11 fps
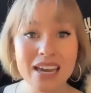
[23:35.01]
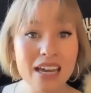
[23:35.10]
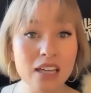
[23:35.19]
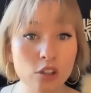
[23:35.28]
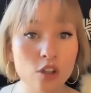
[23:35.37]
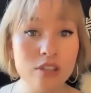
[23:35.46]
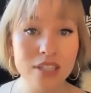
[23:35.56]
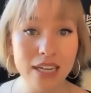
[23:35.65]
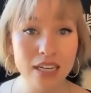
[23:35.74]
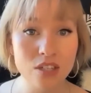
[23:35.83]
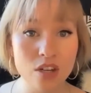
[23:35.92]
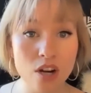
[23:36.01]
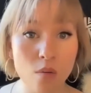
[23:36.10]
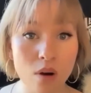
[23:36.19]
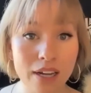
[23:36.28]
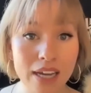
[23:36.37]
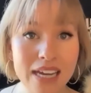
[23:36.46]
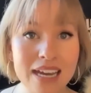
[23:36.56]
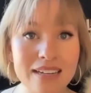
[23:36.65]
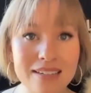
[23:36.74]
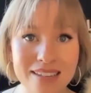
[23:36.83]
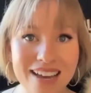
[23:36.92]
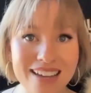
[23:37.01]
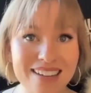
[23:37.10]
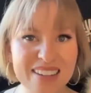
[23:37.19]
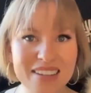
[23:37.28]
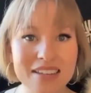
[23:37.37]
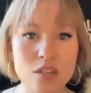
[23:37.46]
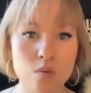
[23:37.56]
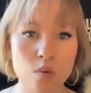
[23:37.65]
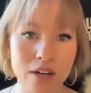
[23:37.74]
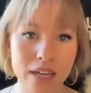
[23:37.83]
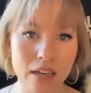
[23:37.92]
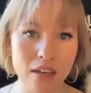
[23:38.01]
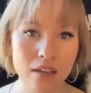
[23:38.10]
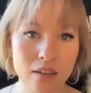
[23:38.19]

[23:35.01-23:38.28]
it looks like it's not working and decide this is working.